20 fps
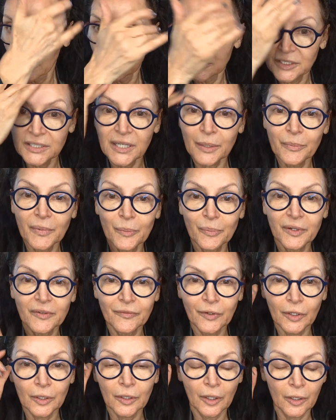Just give me a bit
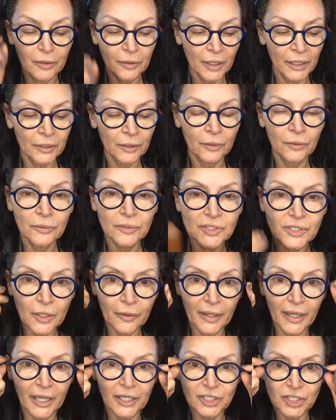of a glow. And I
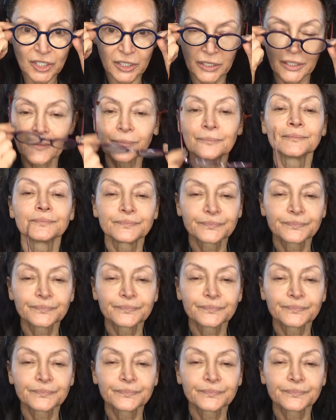also actually